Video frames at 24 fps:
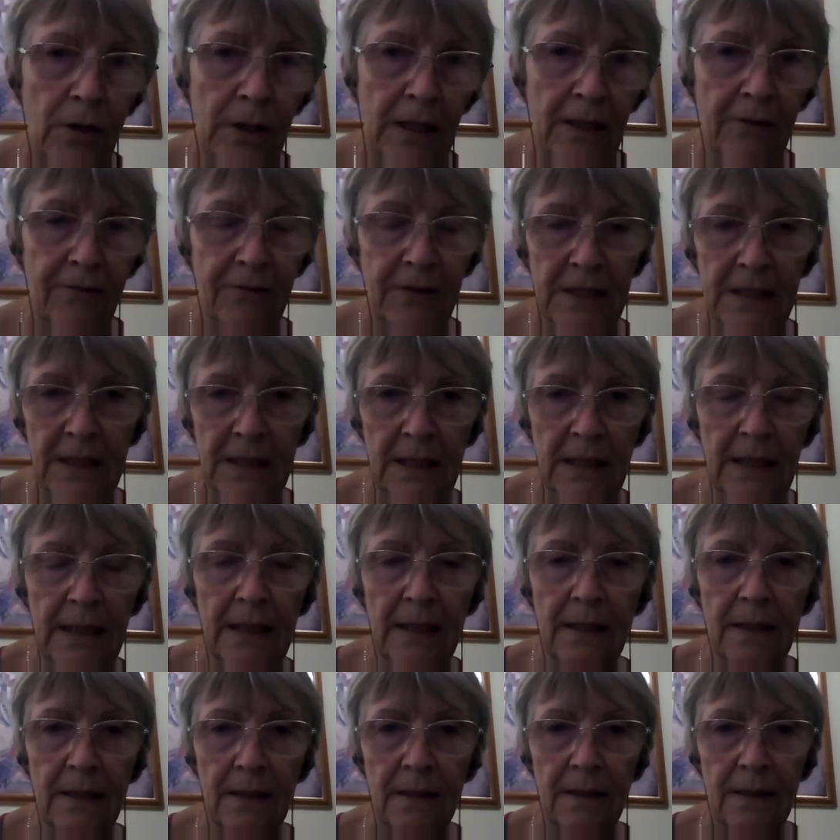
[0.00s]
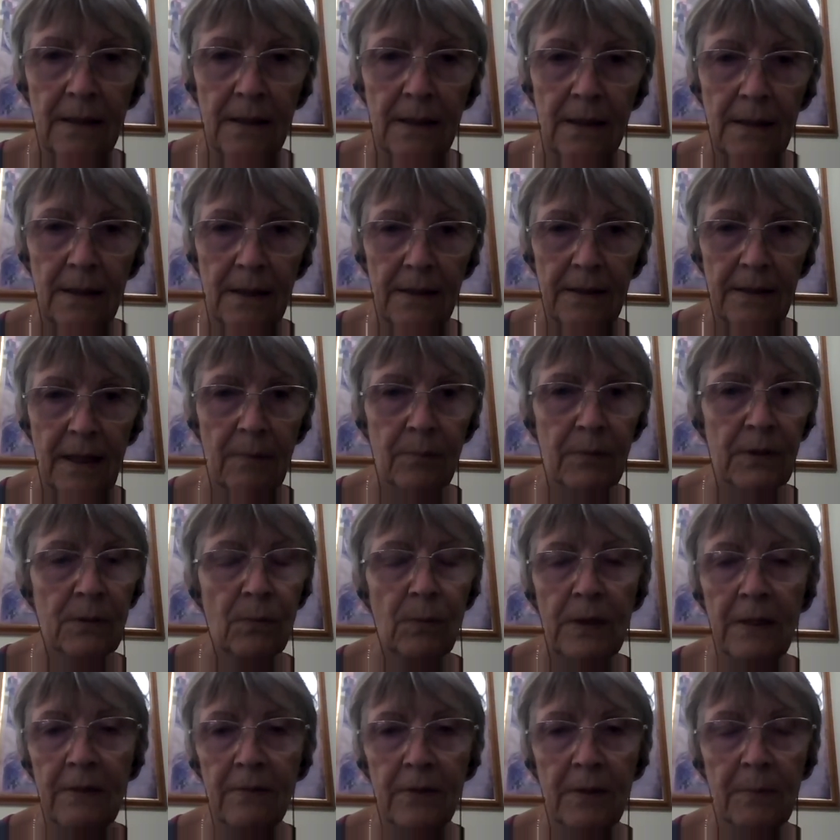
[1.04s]
fatigue. That was
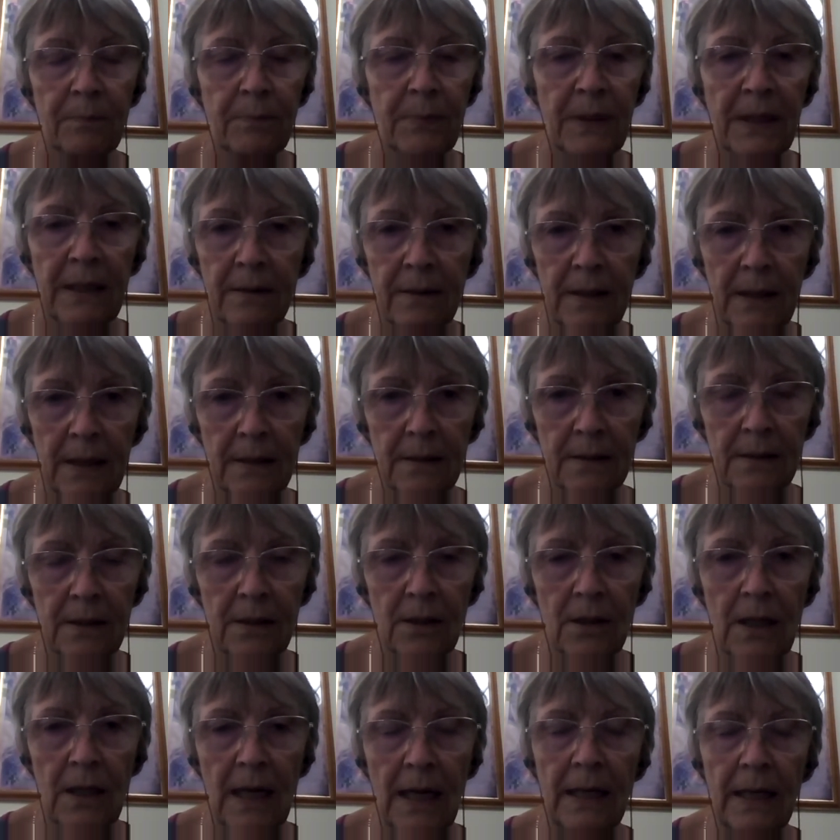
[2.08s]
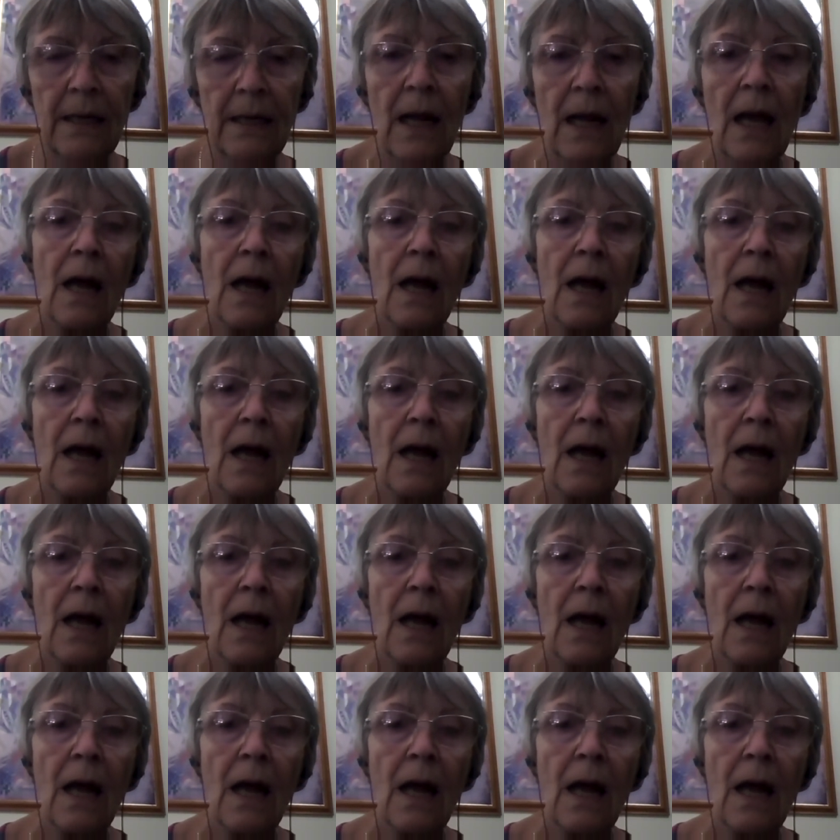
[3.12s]
one of the big things that I had.